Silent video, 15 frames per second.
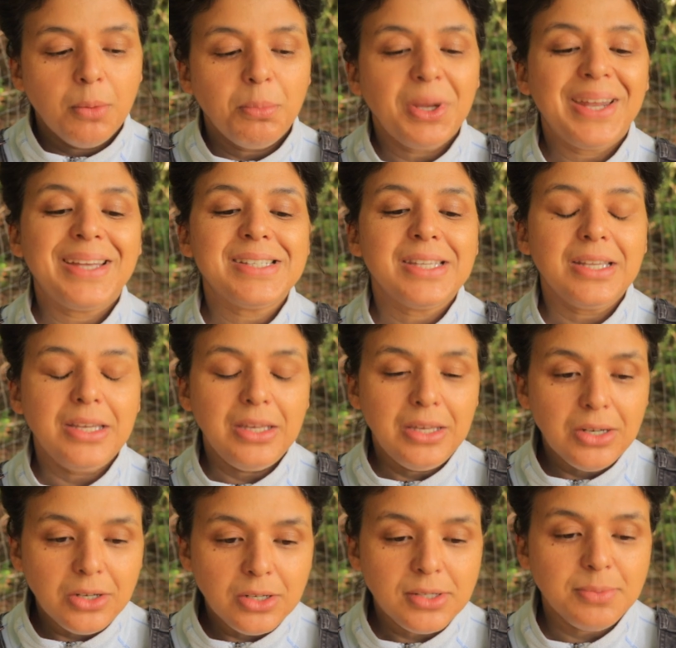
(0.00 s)
But as the
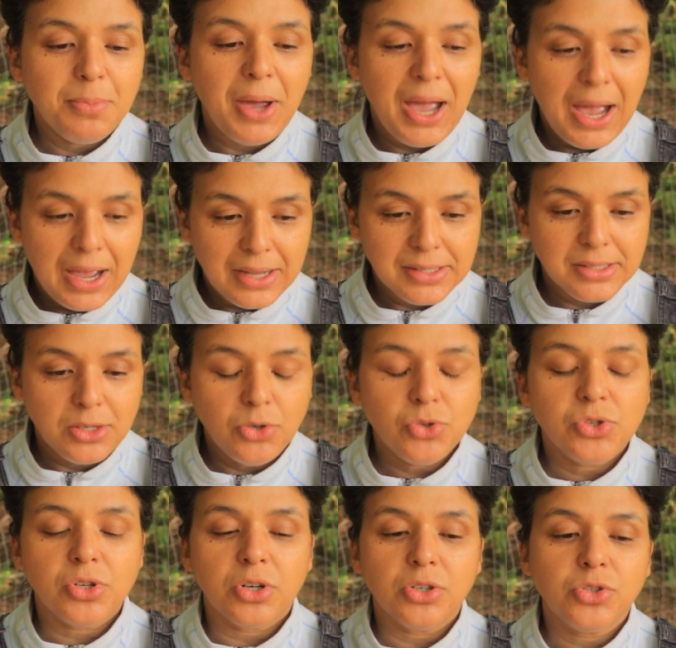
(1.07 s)
years pass, you
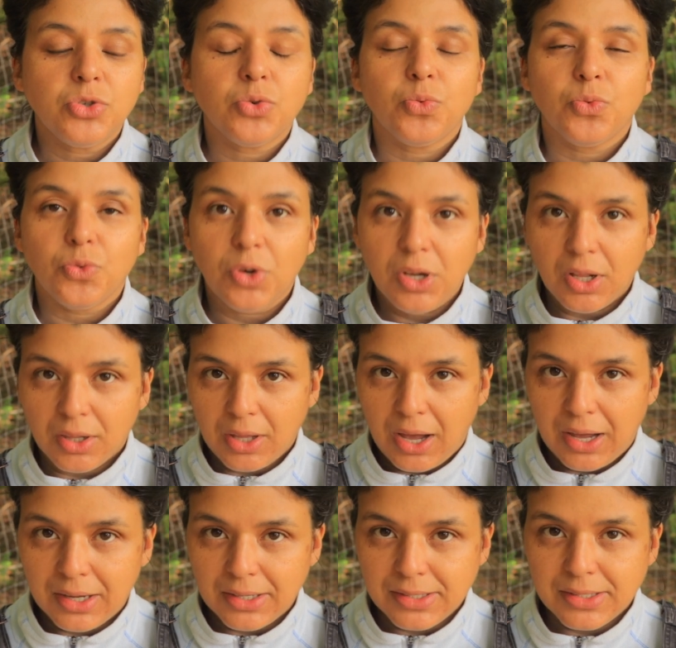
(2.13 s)
start to
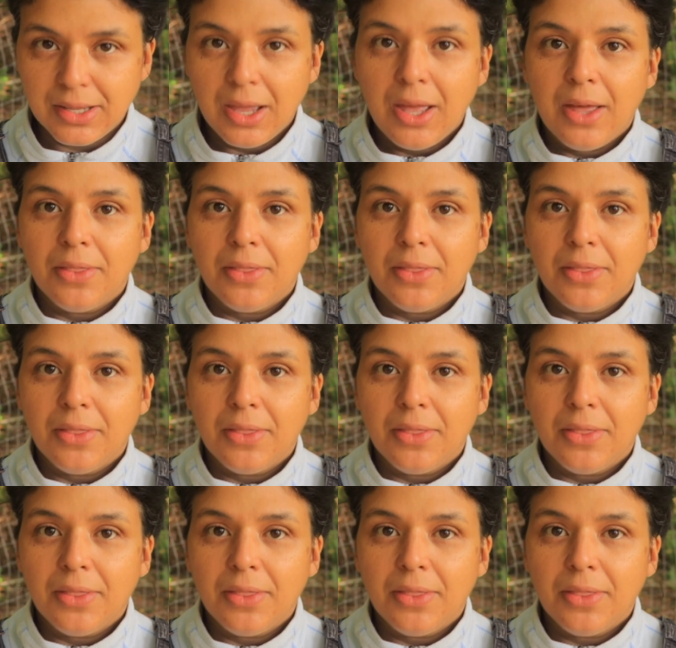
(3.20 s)
realize